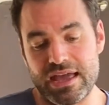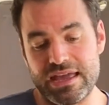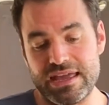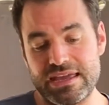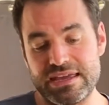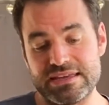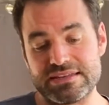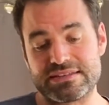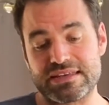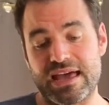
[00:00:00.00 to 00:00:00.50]

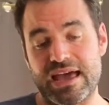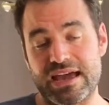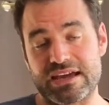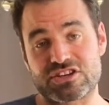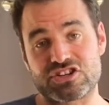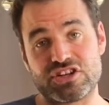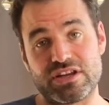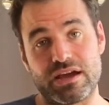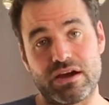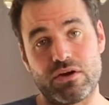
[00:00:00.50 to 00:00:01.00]
Is
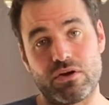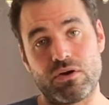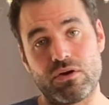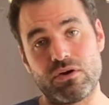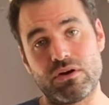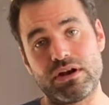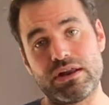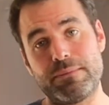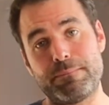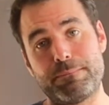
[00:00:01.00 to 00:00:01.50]
actually an
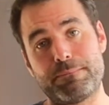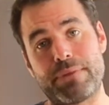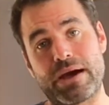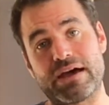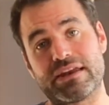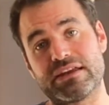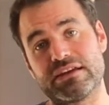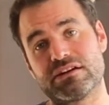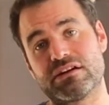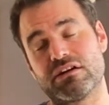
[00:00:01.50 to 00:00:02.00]
early
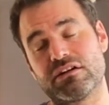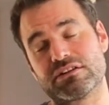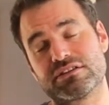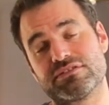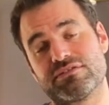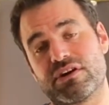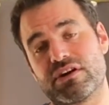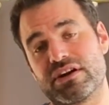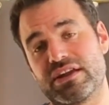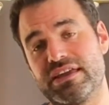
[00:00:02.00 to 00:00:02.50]
budding
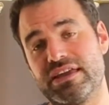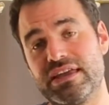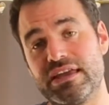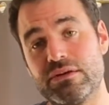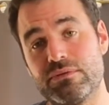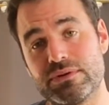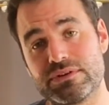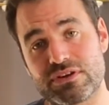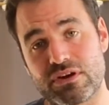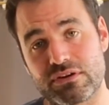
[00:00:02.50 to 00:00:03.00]
cultivar. Here
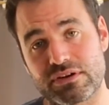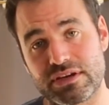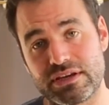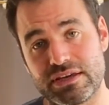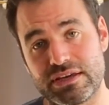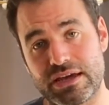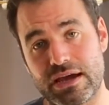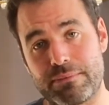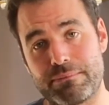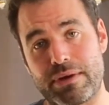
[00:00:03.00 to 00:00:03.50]
we're
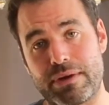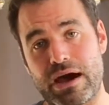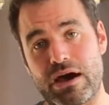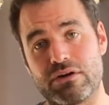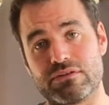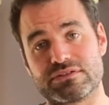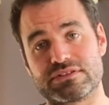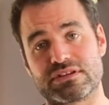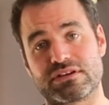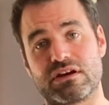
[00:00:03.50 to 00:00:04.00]
talking
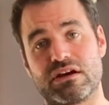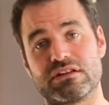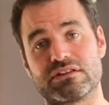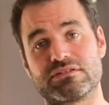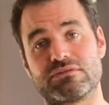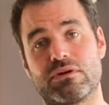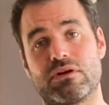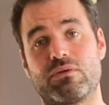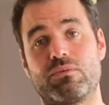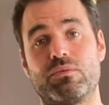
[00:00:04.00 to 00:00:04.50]
about a
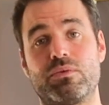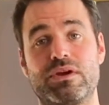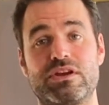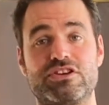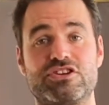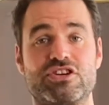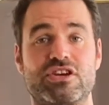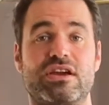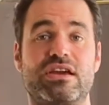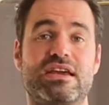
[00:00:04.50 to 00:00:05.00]
cultivar
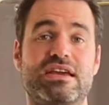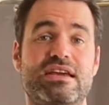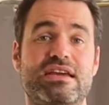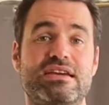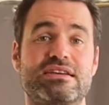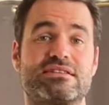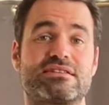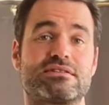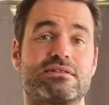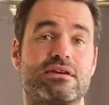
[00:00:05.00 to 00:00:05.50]
which
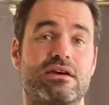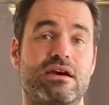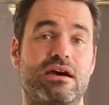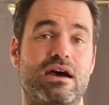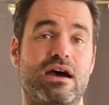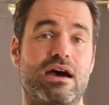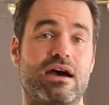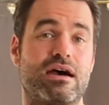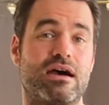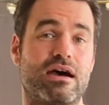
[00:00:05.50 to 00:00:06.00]
is
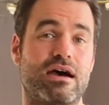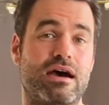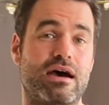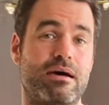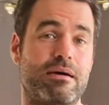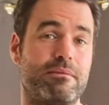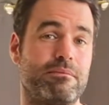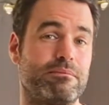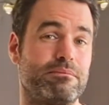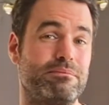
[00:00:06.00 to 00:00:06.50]

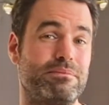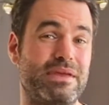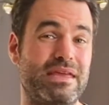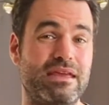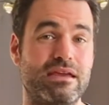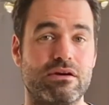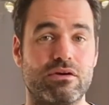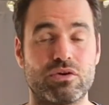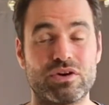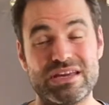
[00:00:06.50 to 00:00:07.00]

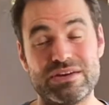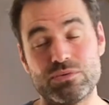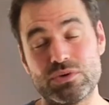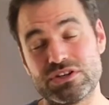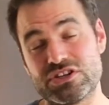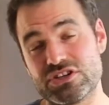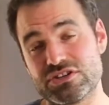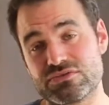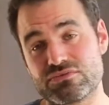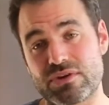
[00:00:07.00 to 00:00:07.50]

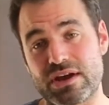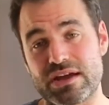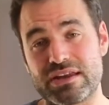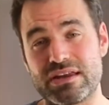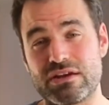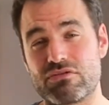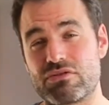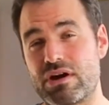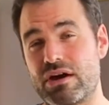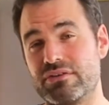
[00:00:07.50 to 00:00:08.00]
which is ready
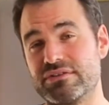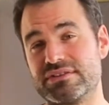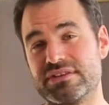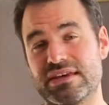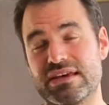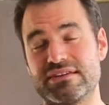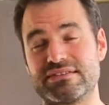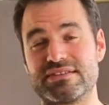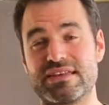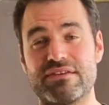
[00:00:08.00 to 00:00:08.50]
around
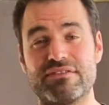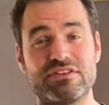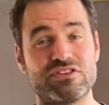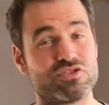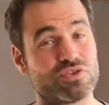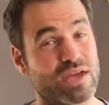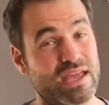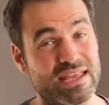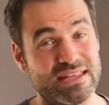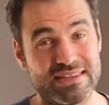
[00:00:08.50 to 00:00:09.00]
7
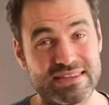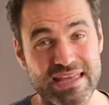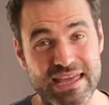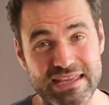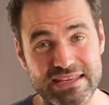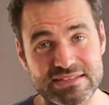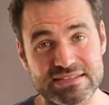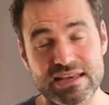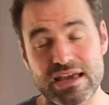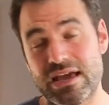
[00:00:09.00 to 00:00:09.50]
to 8
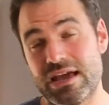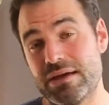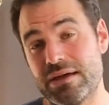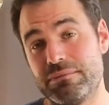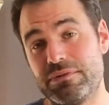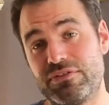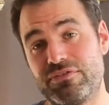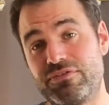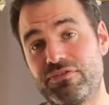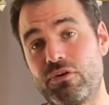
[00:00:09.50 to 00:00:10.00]
days
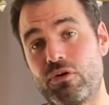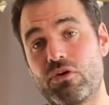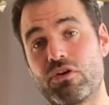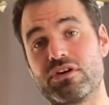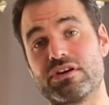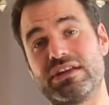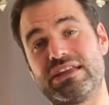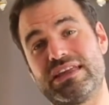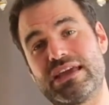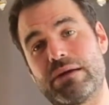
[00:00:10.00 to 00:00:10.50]
before
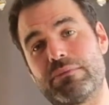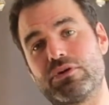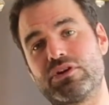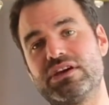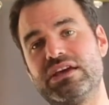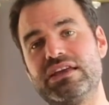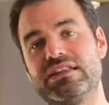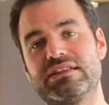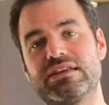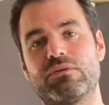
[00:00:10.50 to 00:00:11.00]
the
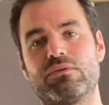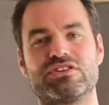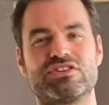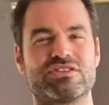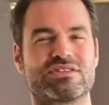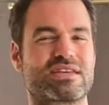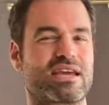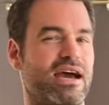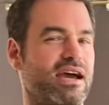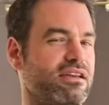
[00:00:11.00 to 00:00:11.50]
Yabukita, which
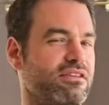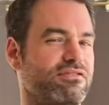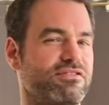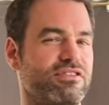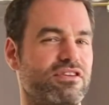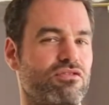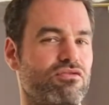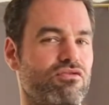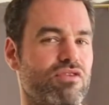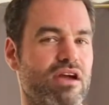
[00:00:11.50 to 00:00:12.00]
is kind of
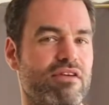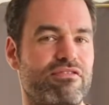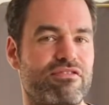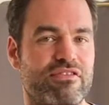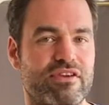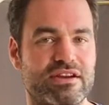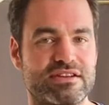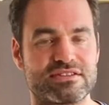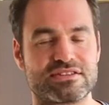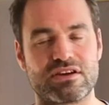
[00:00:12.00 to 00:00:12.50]
the
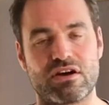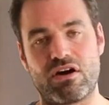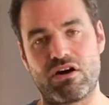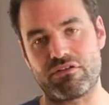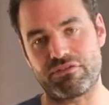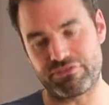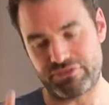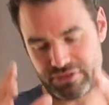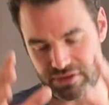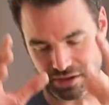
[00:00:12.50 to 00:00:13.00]
reference
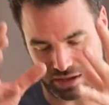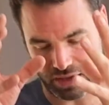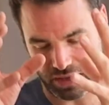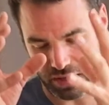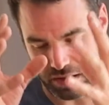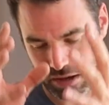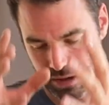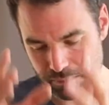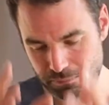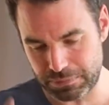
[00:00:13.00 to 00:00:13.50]
of the
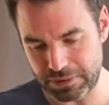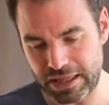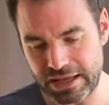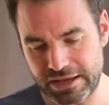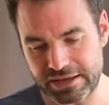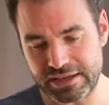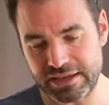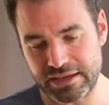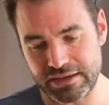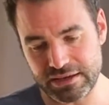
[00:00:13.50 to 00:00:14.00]

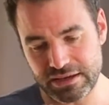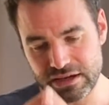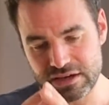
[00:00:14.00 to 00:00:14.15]
plucking.